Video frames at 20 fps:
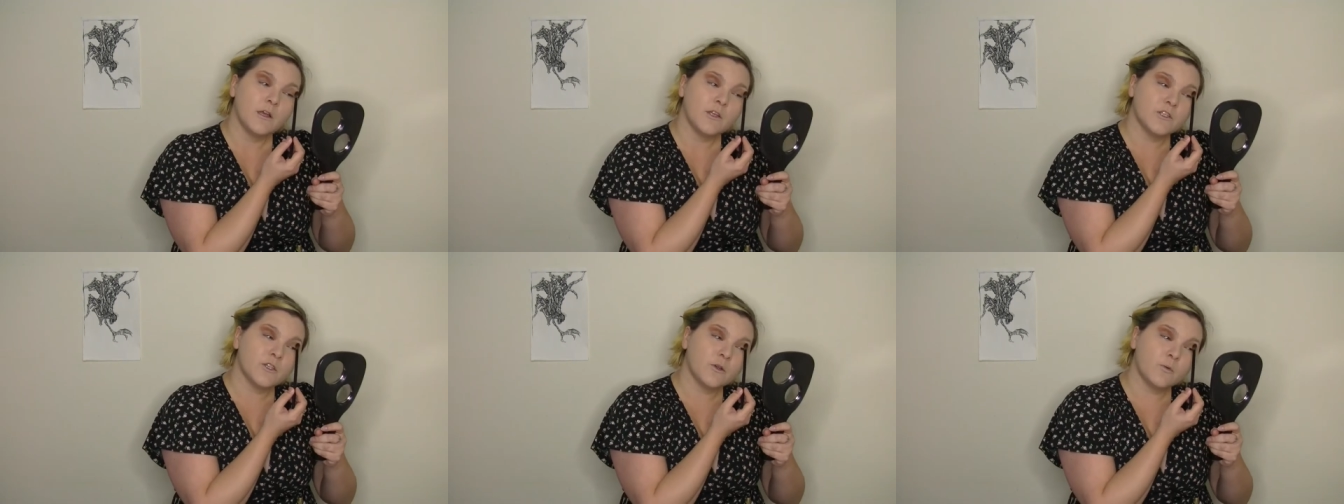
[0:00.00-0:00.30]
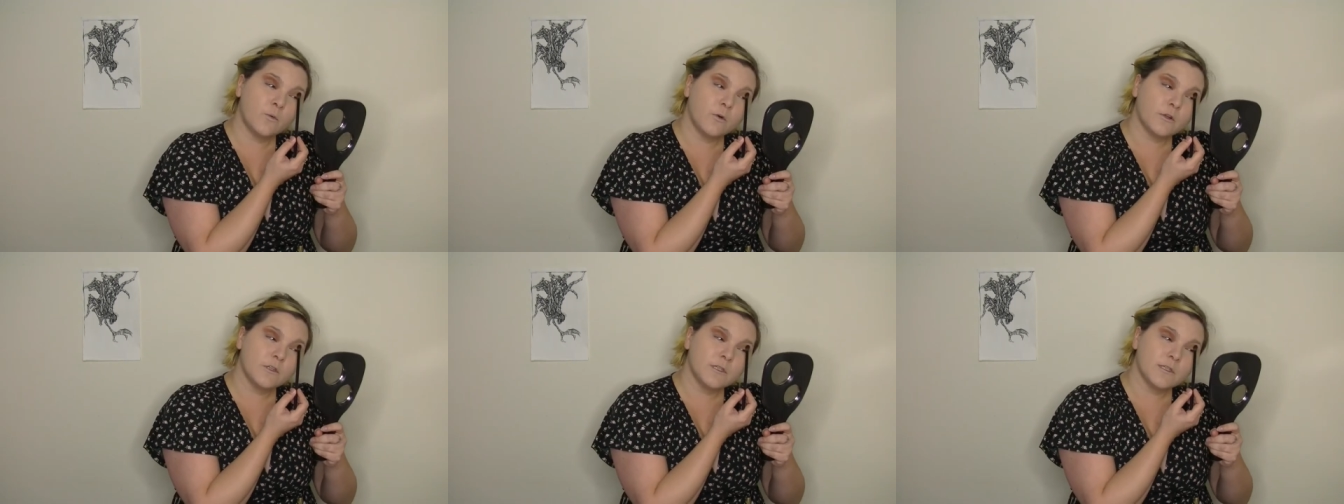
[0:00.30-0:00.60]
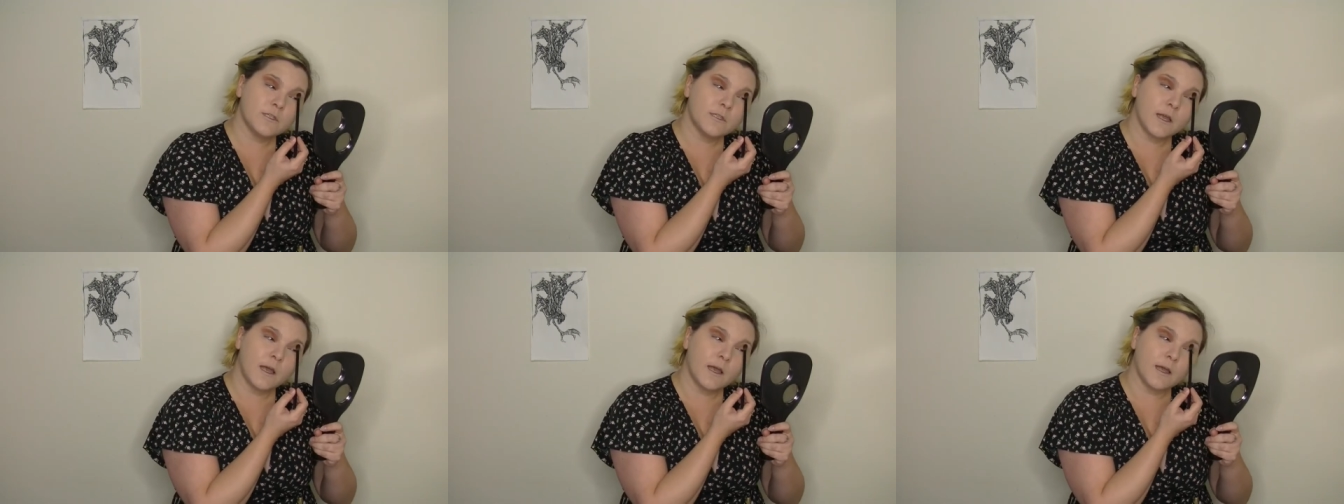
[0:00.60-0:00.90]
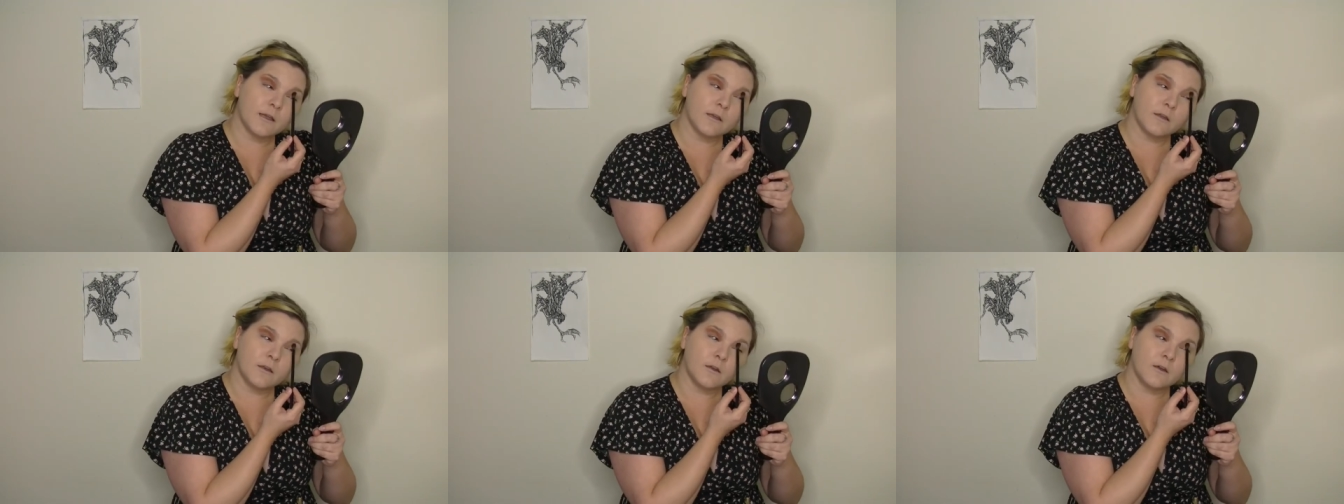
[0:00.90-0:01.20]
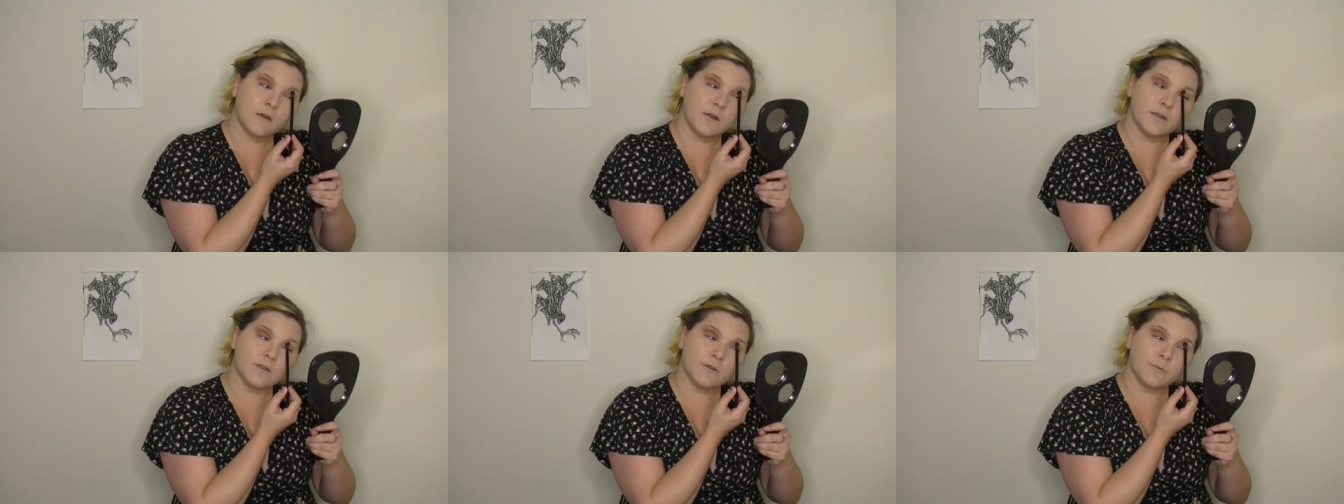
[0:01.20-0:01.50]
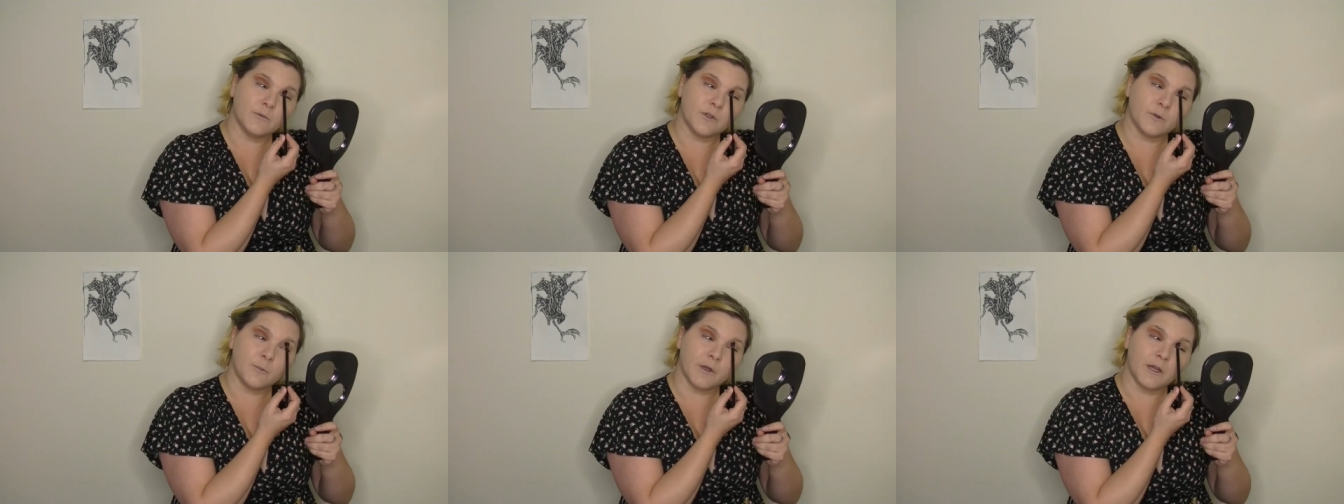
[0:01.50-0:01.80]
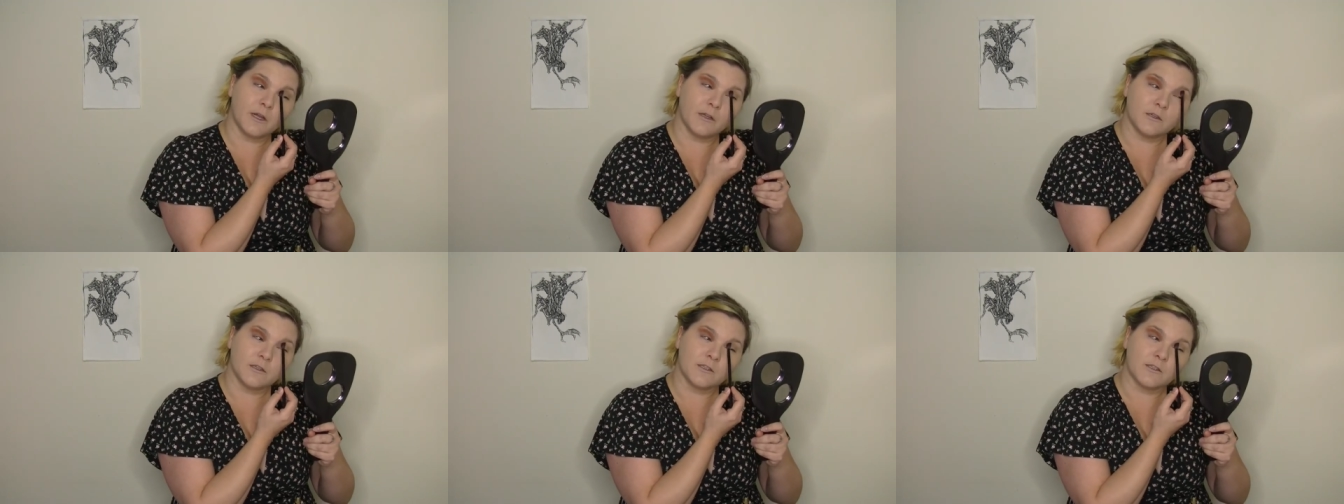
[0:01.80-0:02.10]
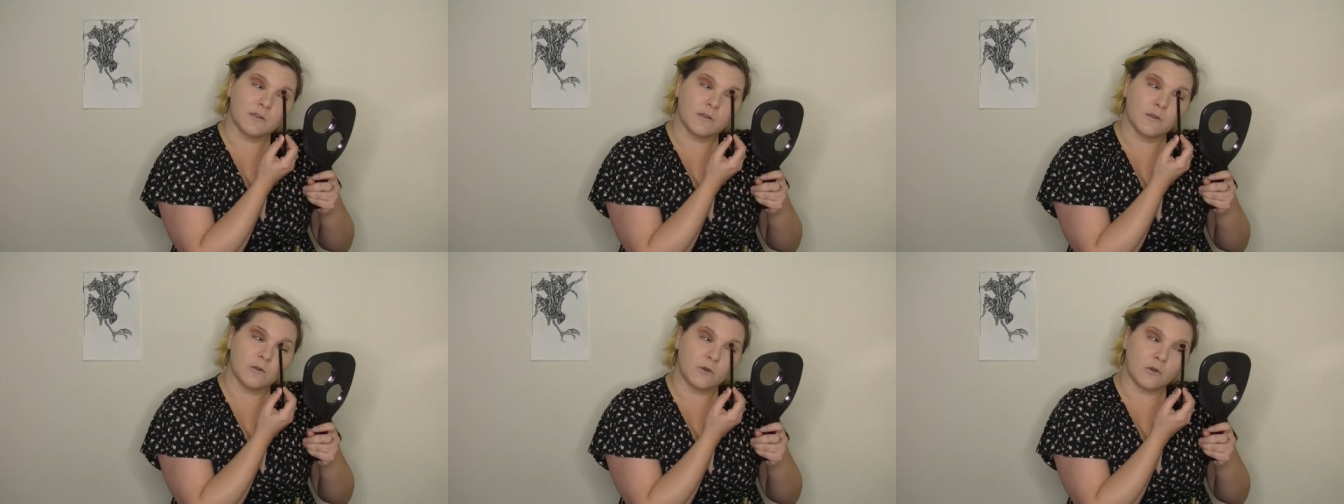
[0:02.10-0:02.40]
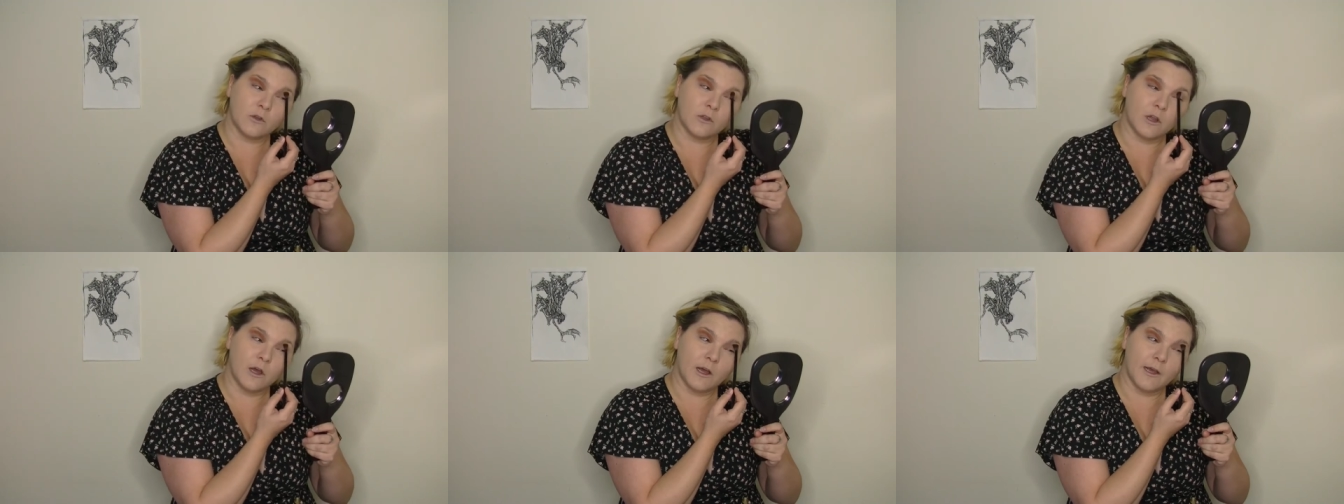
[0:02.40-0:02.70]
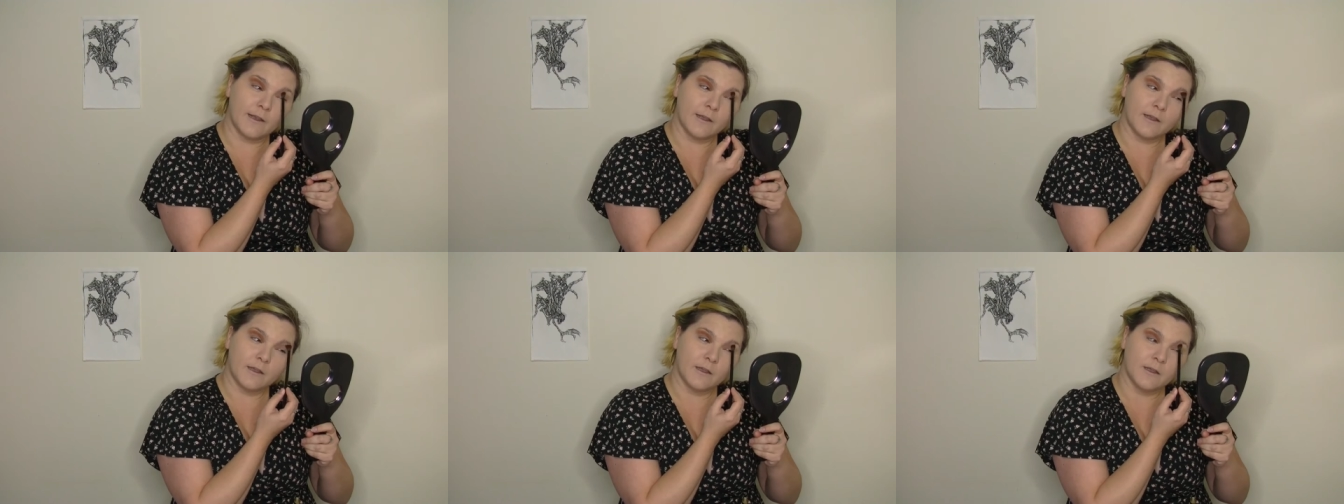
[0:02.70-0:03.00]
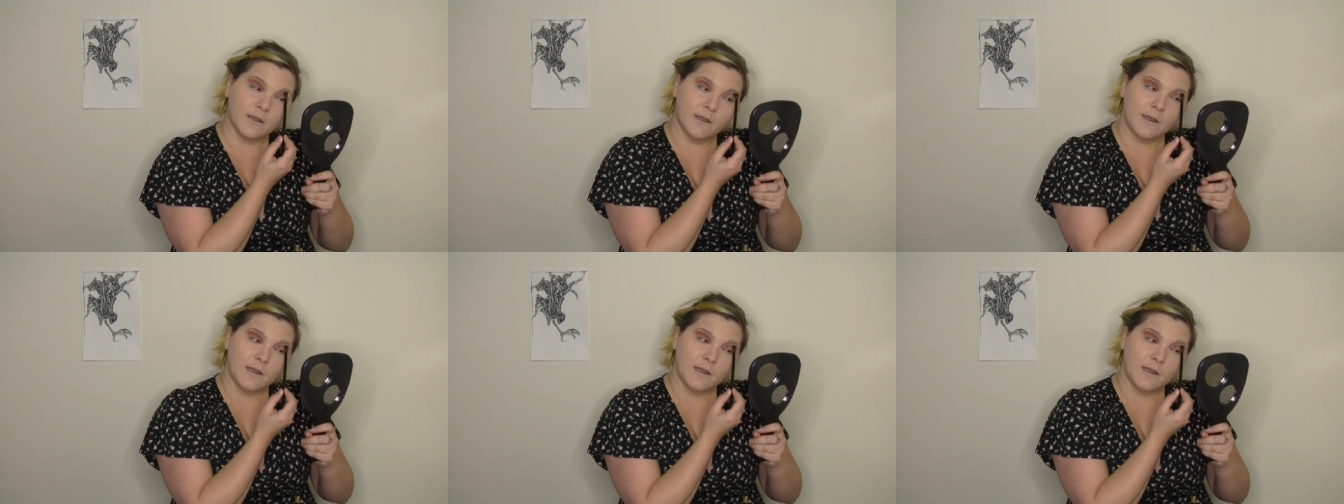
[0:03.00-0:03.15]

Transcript: So what does Aconitum napellus look like?